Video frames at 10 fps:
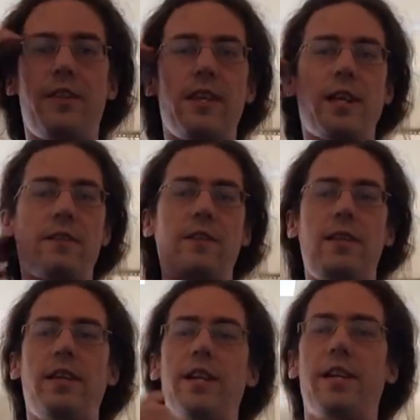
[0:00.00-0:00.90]
the next thing
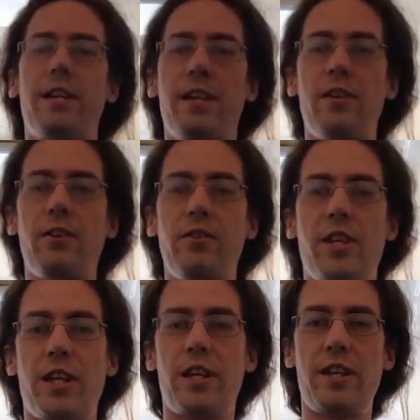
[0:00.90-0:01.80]
you're going to need is you're
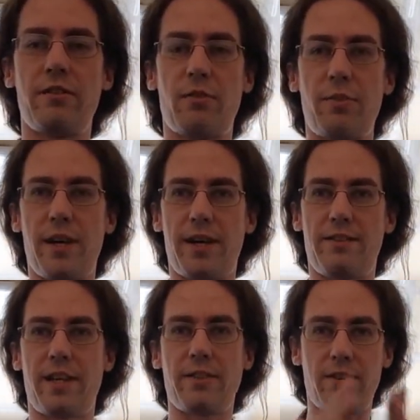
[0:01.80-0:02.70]
going to need a repair
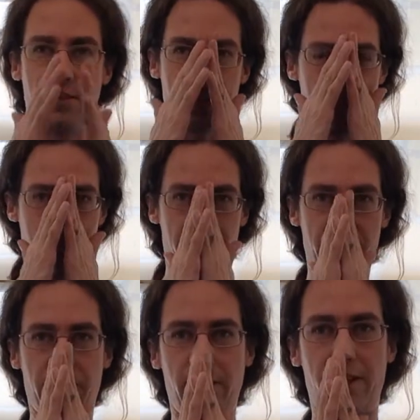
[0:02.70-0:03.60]
section if you've
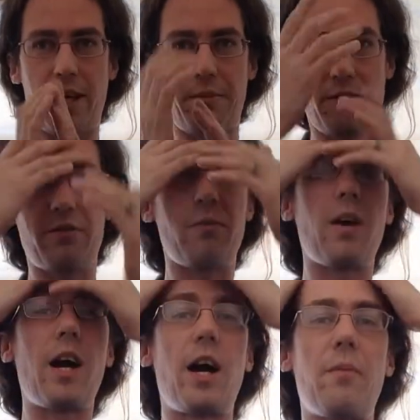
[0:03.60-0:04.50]
got any damaged
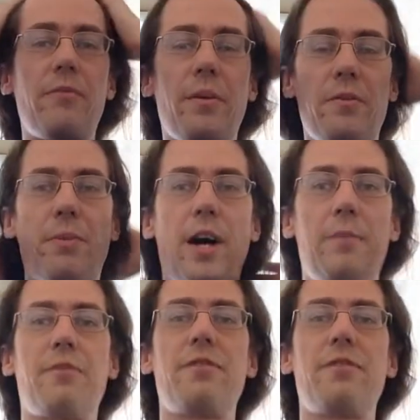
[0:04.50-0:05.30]
pipes.